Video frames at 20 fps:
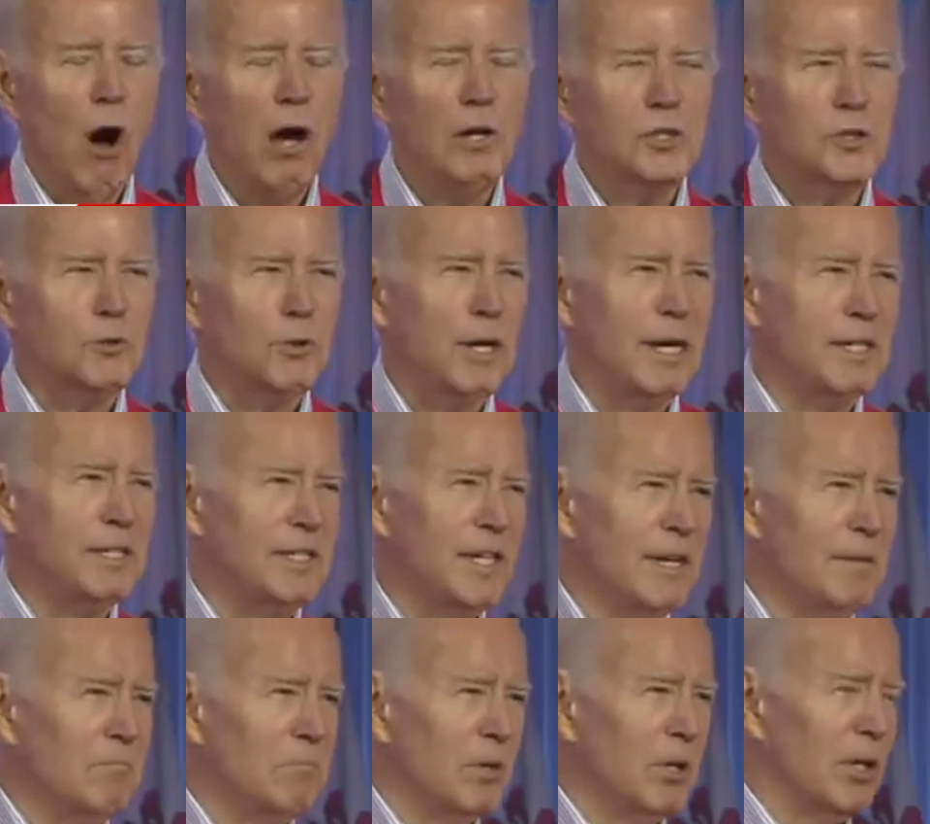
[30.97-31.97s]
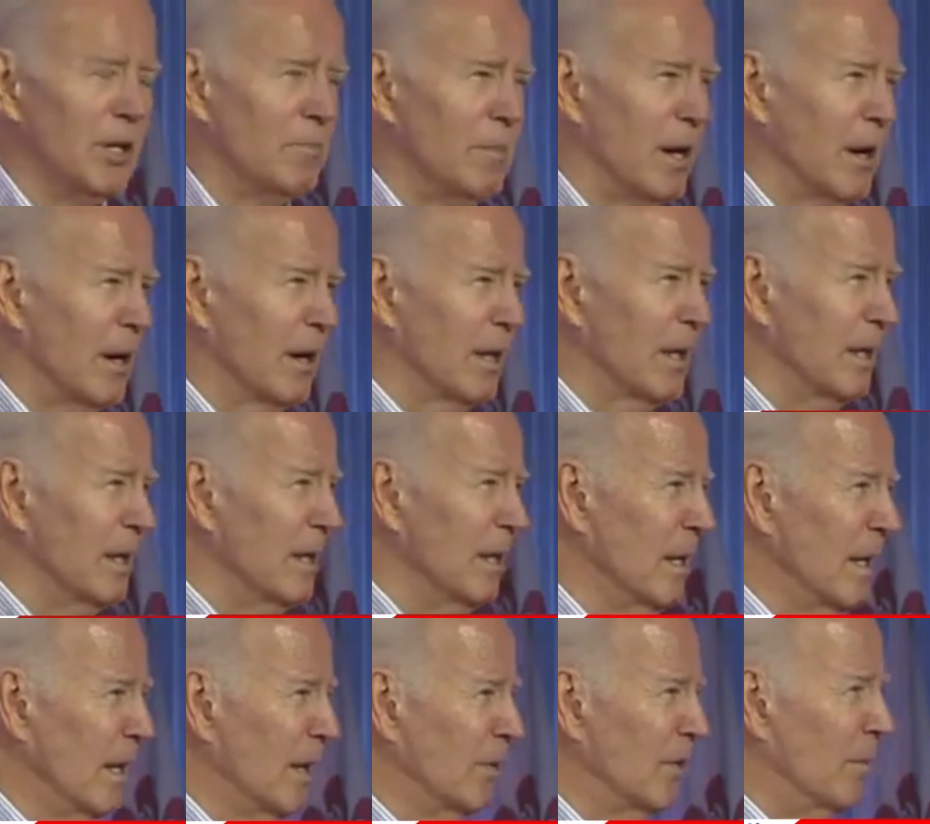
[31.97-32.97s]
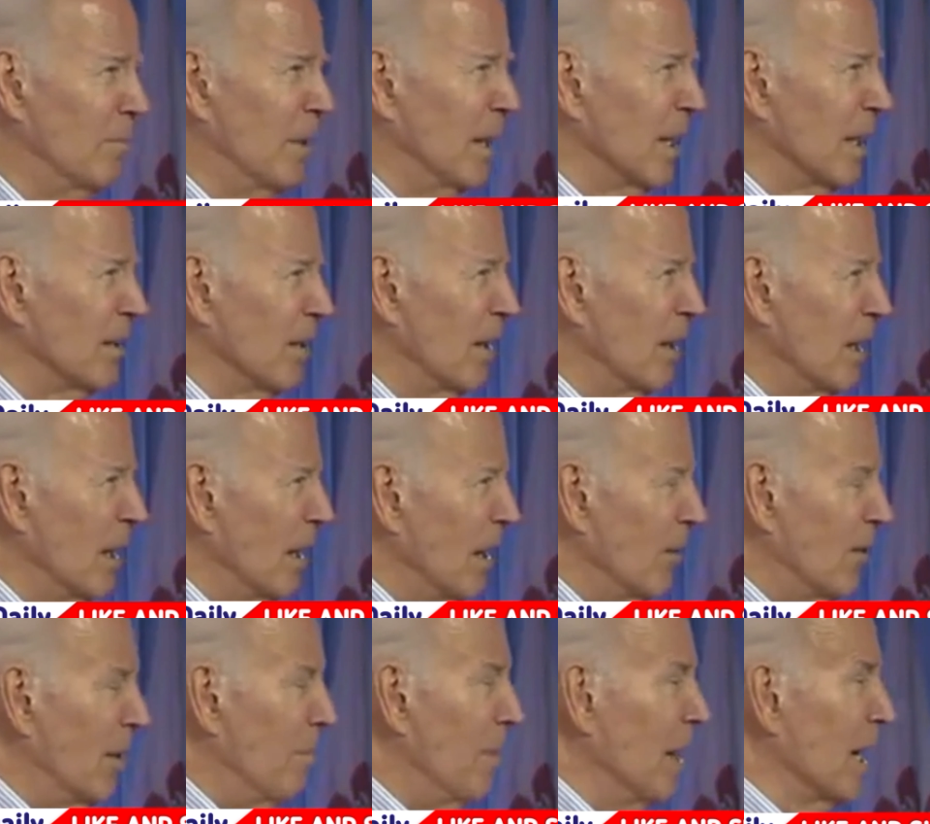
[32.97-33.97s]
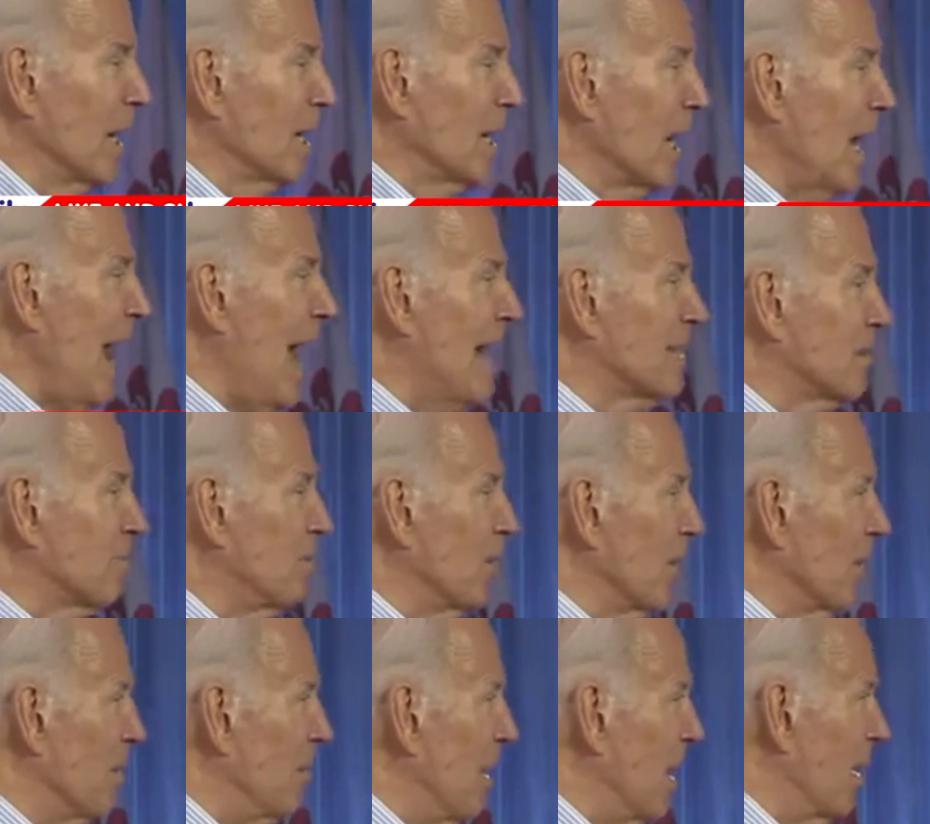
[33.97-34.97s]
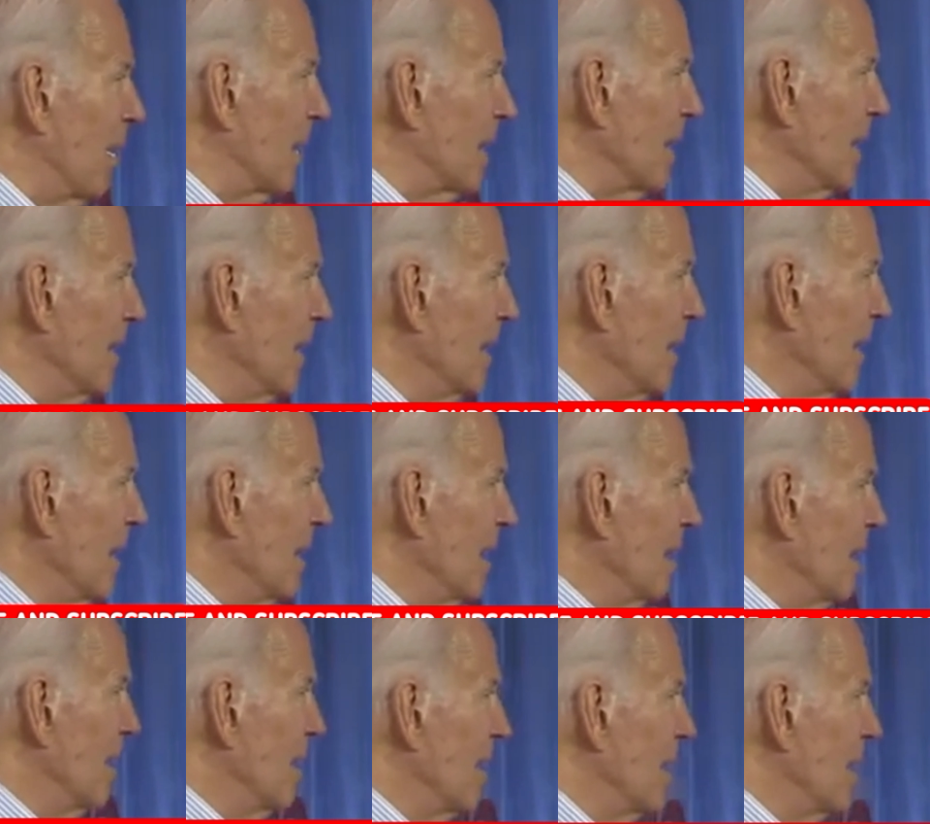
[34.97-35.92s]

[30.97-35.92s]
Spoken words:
Wall Street didn't build America. The middle class built America. Yeah!